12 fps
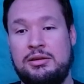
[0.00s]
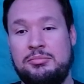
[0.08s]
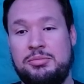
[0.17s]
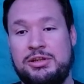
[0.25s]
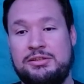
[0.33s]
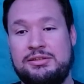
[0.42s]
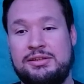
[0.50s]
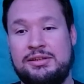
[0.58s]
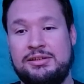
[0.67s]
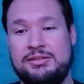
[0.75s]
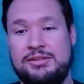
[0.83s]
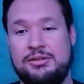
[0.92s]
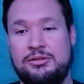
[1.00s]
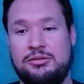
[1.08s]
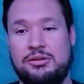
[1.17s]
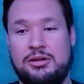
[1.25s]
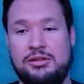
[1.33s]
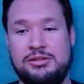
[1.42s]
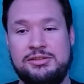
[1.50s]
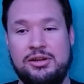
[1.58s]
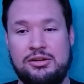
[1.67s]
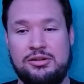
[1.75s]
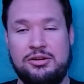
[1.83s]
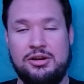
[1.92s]
But so I'll
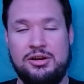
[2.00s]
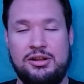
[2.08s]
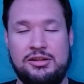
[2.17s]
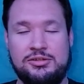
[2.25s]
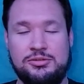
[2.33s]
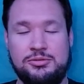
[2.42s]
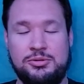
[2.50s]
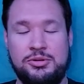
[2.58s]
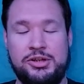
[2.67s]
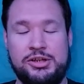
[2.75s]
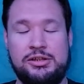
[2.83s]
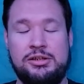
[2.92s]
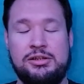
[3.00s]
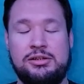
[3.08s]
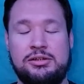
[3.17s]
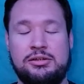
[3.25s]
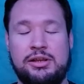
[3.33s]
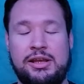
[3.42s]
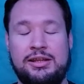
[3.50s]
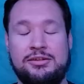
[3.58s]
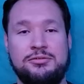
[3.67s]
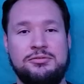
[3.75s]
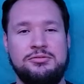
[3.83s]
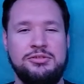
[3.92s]
start in chronological order
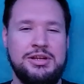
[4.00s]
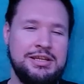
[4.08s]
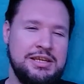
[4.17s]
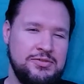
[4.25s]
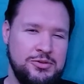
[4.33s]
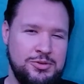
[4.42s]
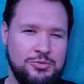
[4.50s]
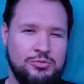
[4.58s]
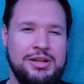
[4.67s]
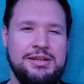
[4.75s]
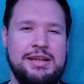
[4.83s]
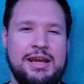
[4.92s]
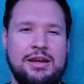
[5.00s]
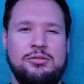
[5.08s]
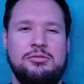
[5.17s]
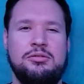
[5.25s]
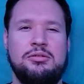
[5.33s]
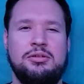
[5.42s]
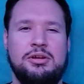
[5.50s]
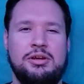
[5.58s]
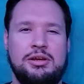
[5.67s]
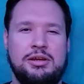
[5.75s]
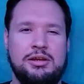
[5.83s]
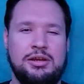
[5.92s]
and try to give you the rundown
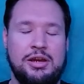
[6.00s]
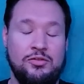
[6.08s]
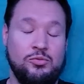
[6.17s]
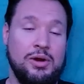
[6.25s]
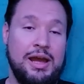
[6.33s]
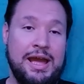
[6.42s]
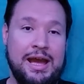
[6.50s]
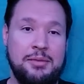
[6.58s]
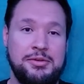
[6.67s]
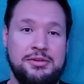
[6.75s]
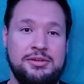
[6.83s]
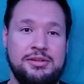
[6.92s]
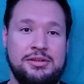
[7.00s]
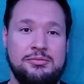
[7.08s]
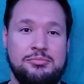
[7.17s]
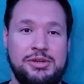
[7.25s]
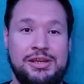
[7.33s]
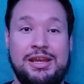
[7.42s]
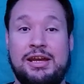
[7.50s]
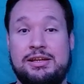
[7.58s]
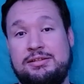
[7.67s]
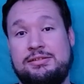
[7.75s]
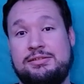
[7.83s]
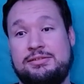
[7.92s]
of what happened,
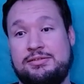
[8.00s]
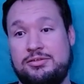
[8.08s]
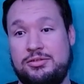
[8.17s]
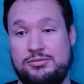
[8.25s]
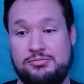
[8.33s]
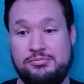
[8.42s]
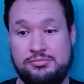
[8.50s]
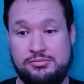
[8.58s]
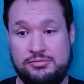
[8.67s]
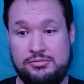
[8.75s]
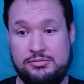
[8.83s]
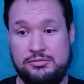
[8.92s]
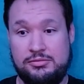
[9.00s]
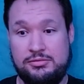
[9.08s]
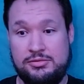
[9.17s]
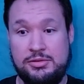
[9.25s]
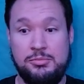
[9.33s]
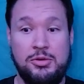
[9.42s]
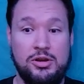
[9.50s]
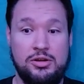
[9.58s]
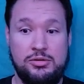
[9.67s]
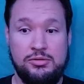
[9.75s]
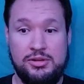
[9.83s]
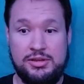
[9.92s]
because
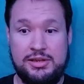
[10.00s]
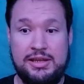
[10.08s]
tomorrow or the day